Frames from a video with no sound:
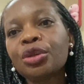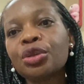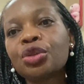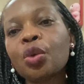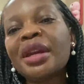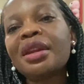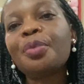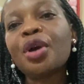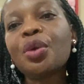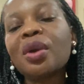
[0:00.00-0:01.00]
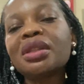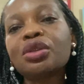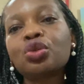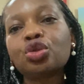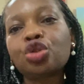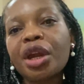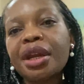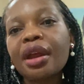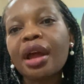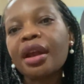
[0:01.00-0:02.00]
So when the boy wanted to
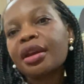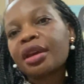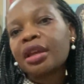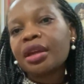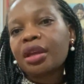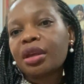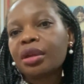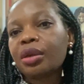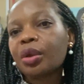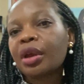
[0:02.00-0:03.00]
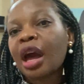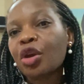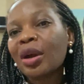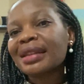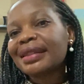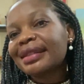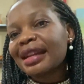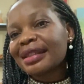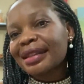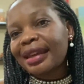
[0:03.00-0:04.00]
join her younger
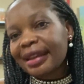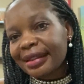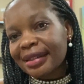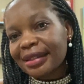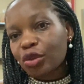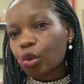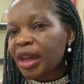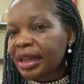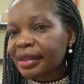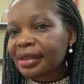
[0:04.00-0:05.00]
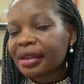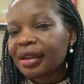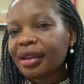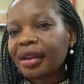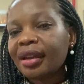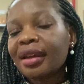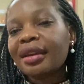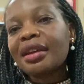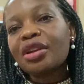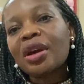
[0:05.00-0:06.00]
sister's kids to eat,
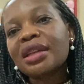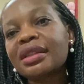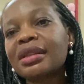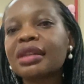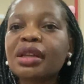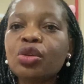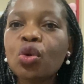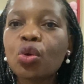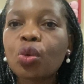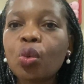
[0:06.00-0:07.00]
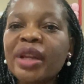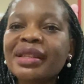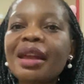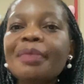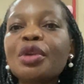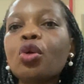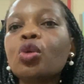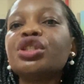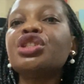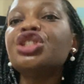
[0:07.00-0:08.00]
that the younger sister said, no, wait, let me
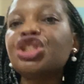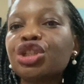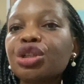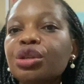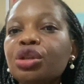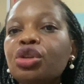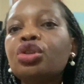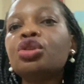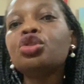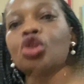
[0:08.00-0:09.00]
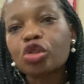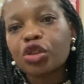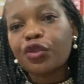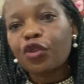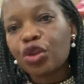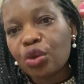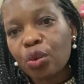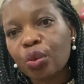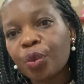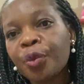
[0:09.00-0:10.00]
go dish yours for
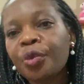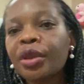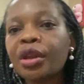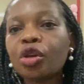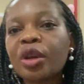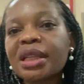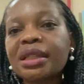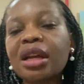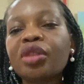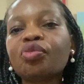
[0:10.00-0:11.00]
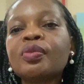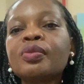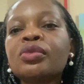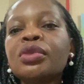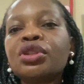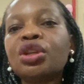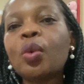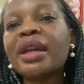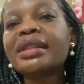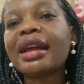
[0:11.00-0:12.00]
you. You understand? She
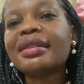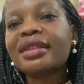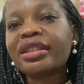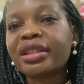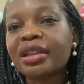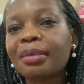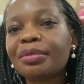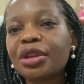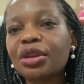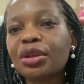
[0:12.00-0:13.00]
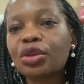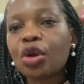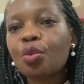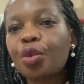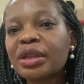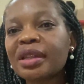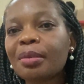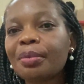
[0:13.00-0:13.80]
went and dished the young boy's